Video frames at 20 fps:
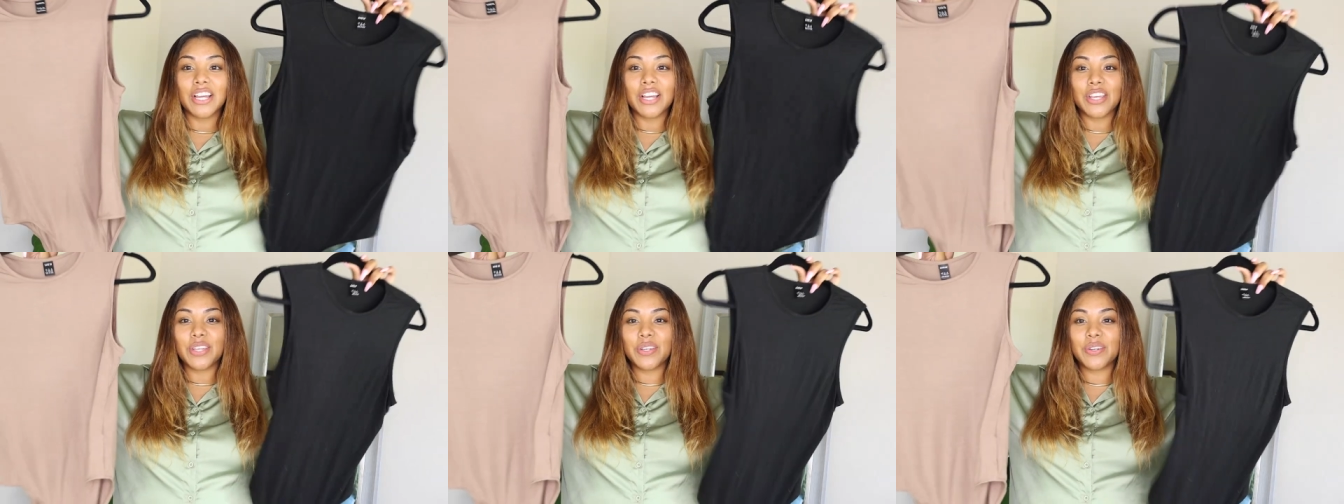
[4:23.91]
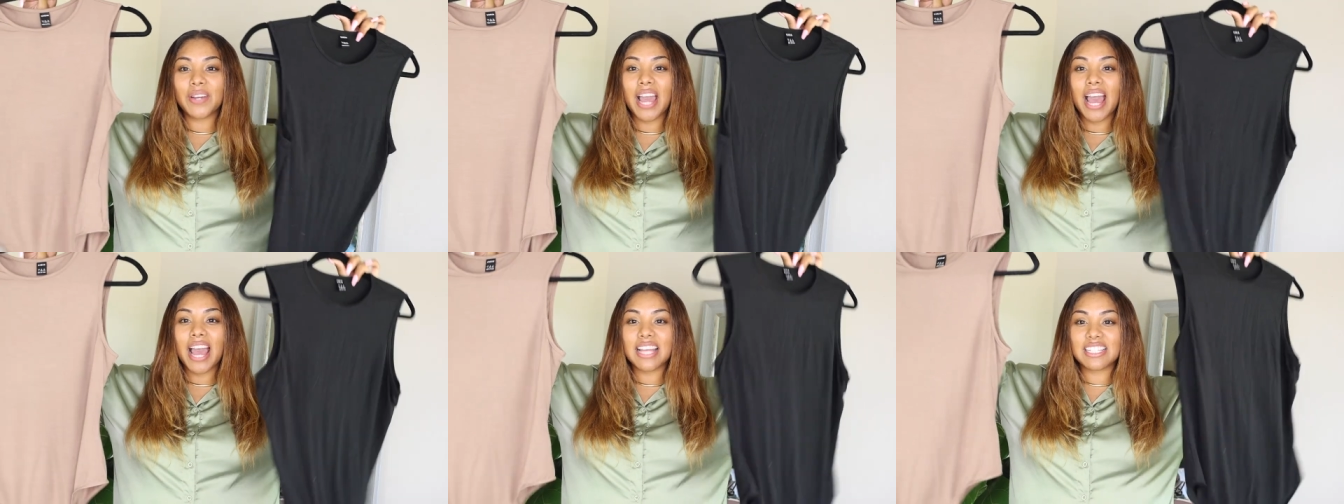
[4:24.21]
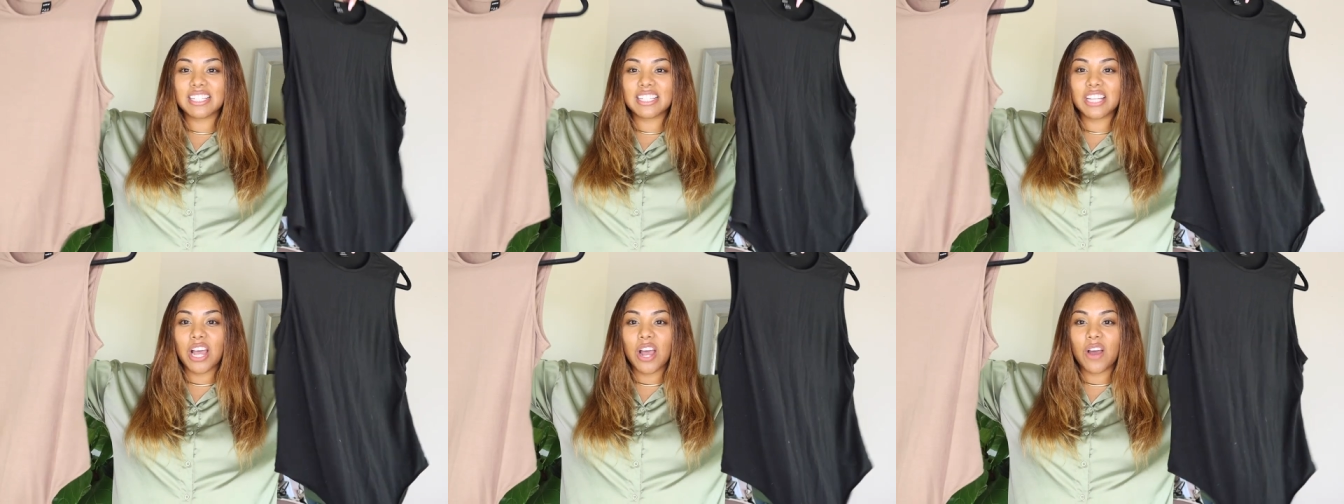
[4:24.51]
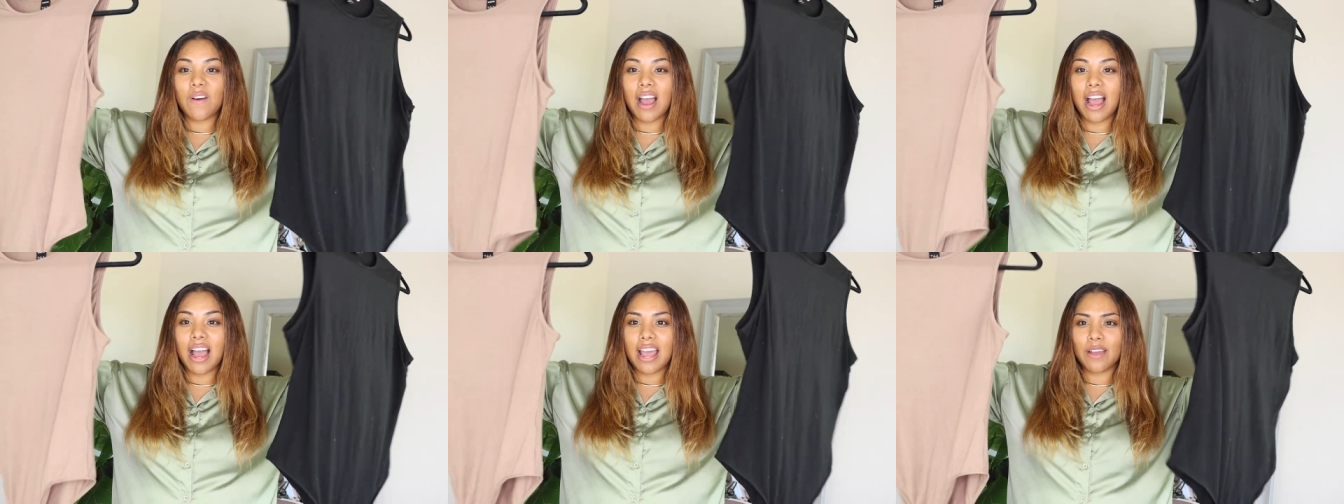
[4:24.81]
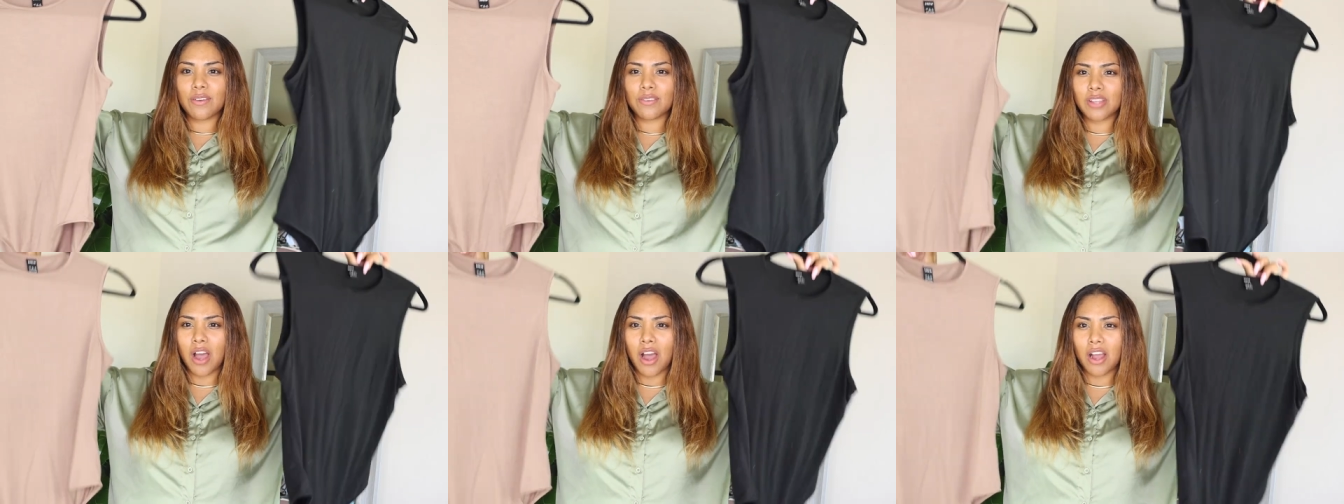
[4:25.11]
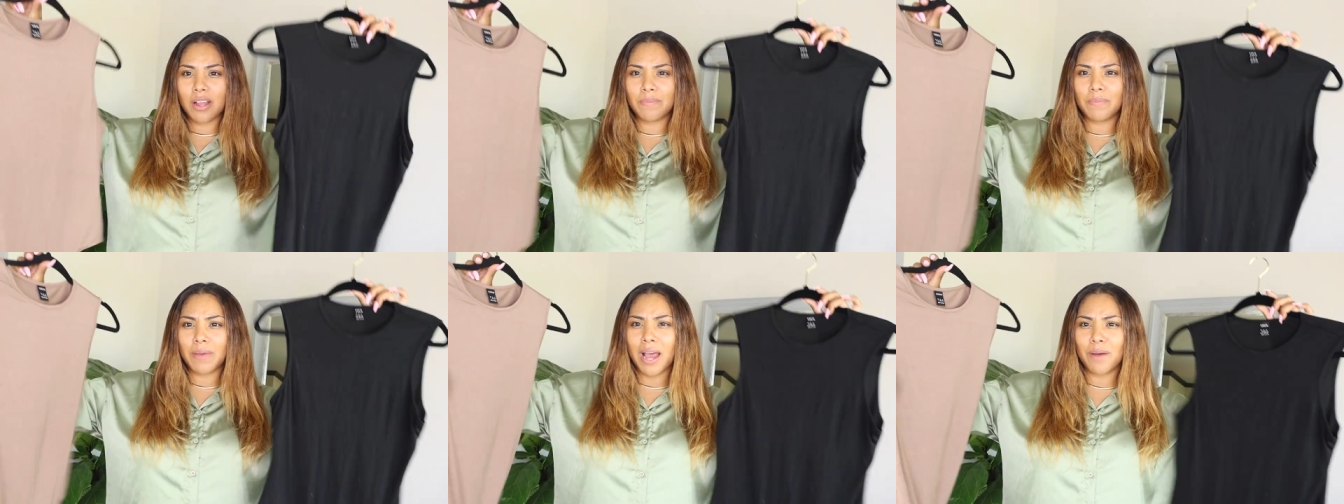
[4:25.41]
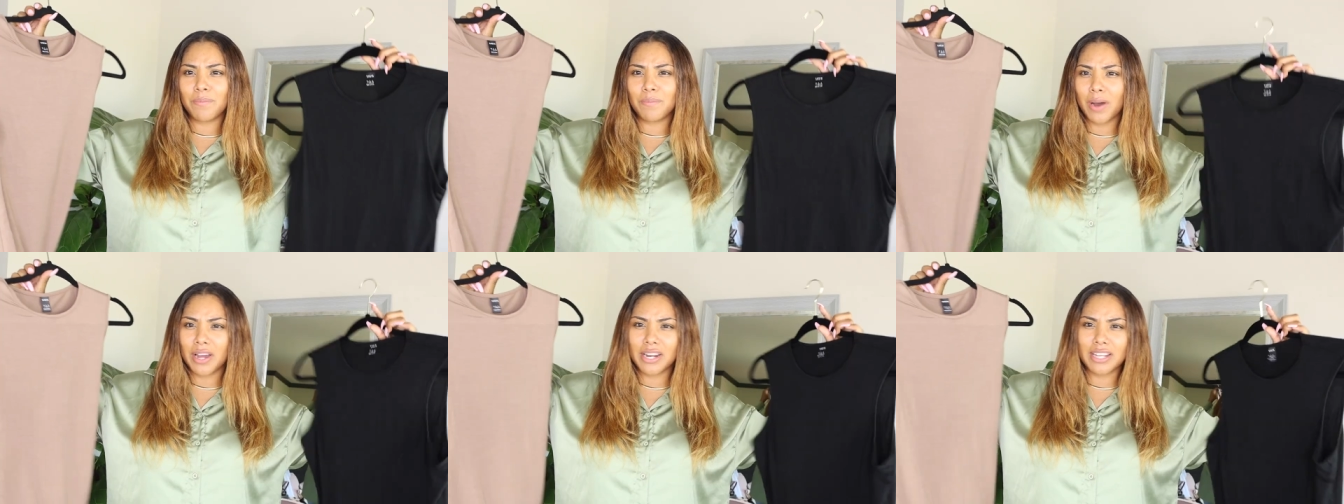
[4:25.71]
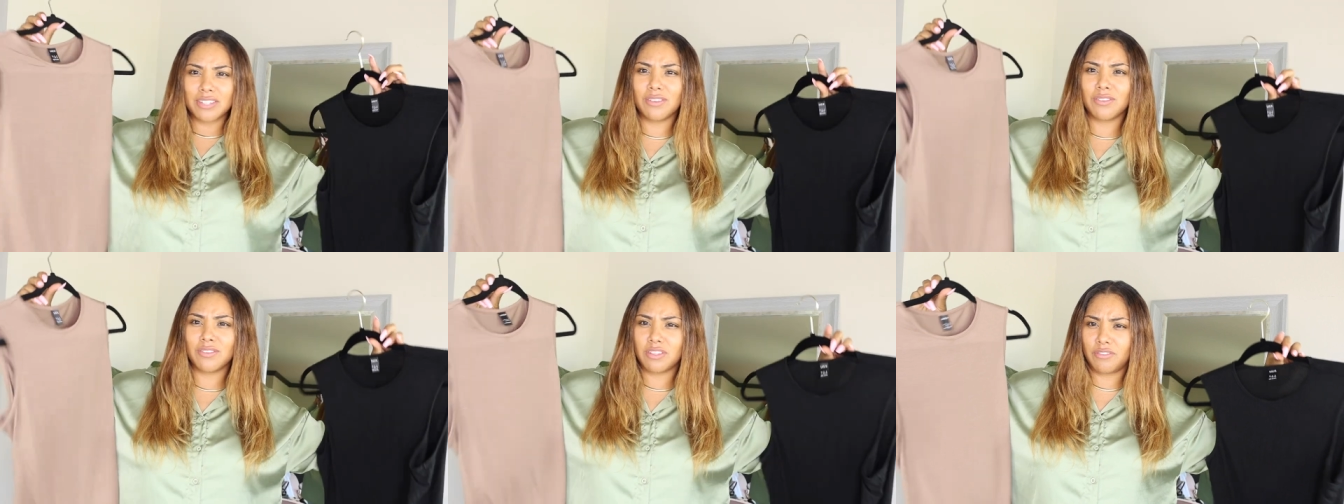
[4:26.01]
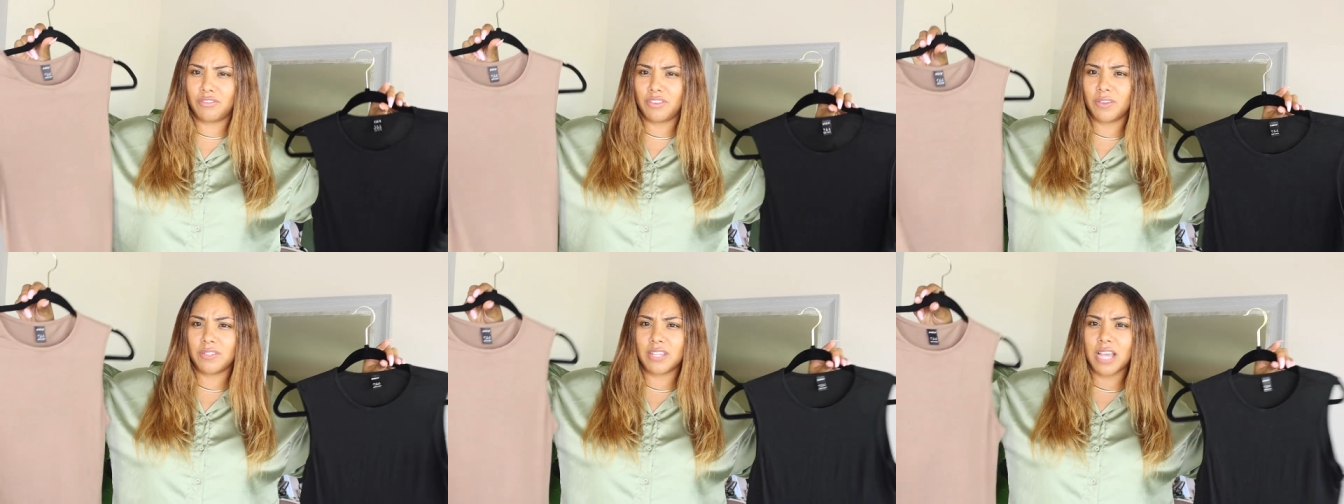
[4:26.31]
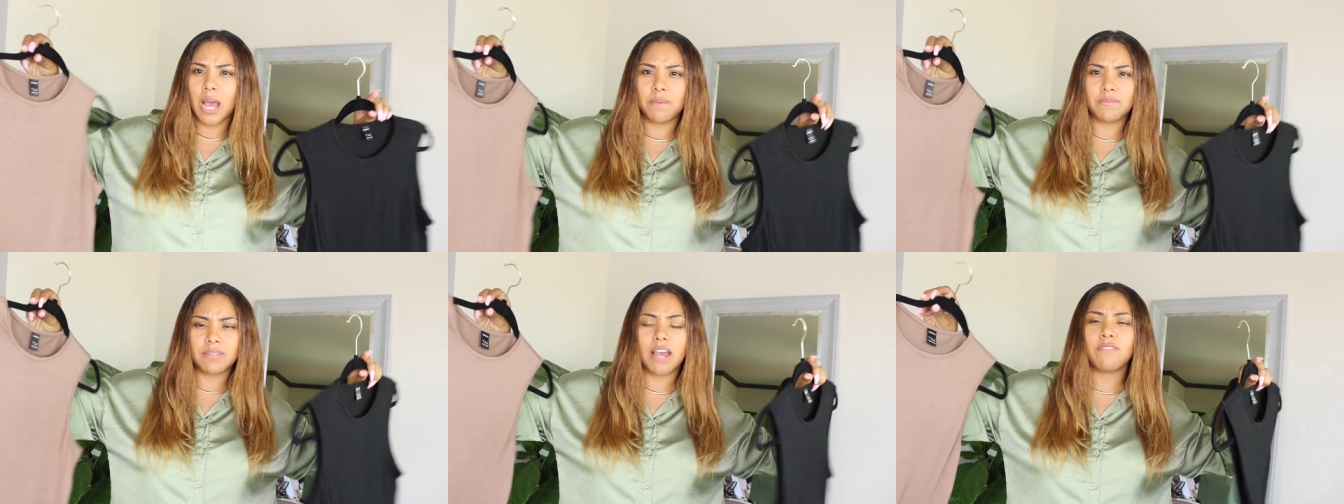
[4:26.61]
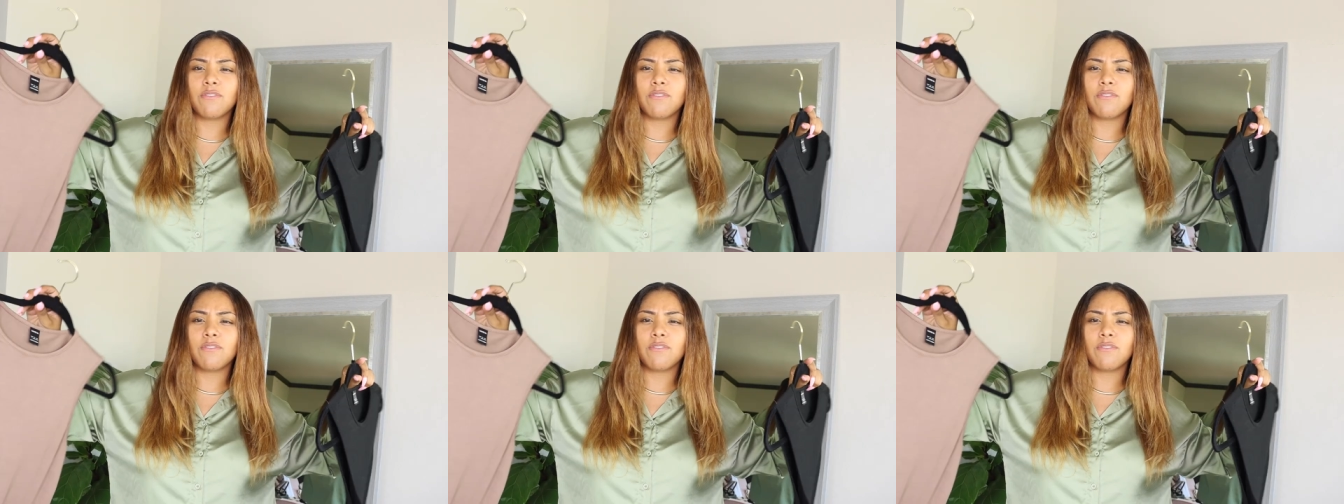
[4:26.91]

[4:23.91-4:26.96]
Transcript: You guys know I talk about bodysuits a few times.